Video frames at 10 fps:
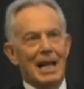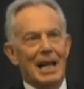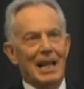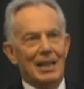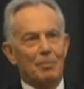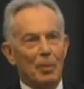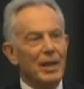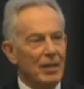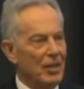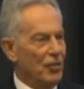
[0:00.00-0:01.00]
It's
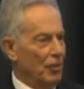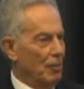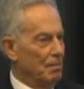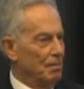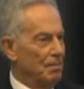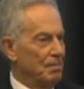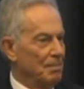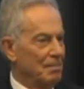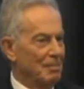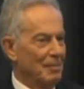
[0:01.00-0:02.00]
preconditional,
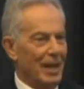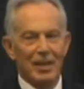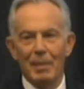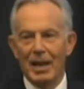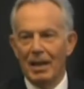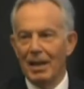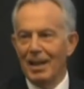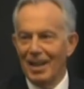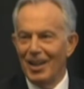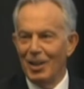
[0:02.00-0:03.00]
right? You
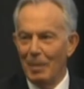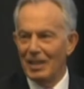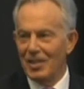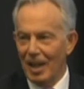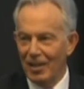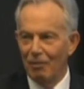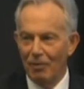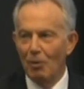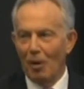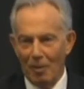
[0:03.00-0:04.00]
may decide you'll
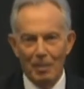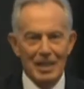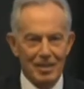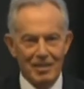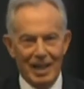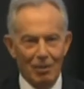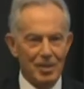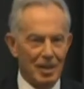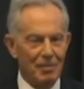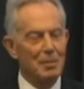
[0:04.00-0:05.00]
vote on the basis of the health
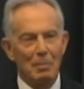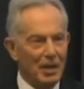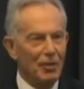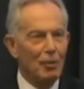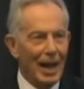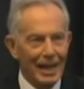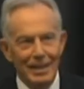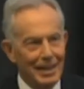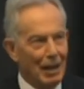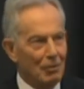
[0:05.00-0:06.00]
service, but if you've got any
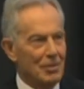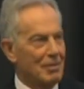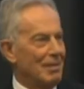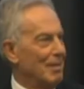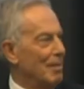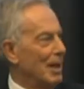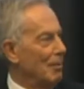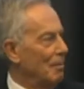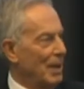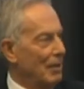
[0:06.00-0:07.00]
doubts
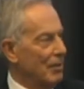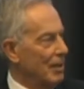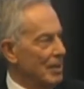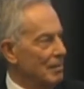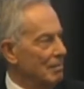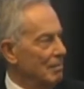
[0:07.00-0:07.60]
about patriotism,